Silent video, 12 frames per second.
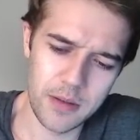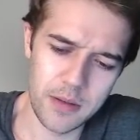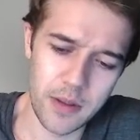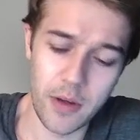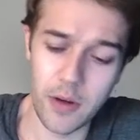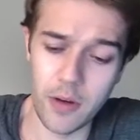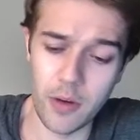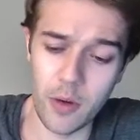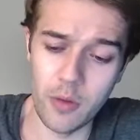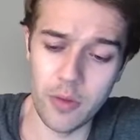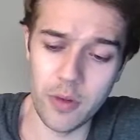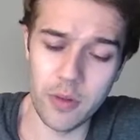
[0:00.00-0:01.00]
I caught
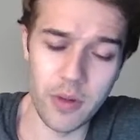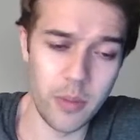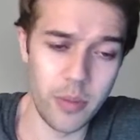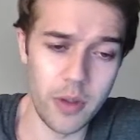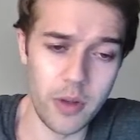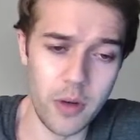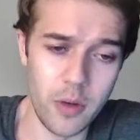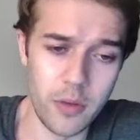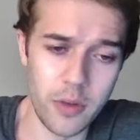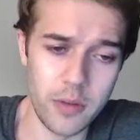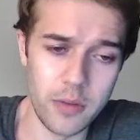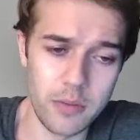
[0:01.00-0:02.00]
COVID. I beat
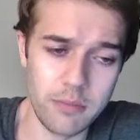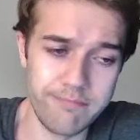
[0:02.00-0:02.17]
COVID.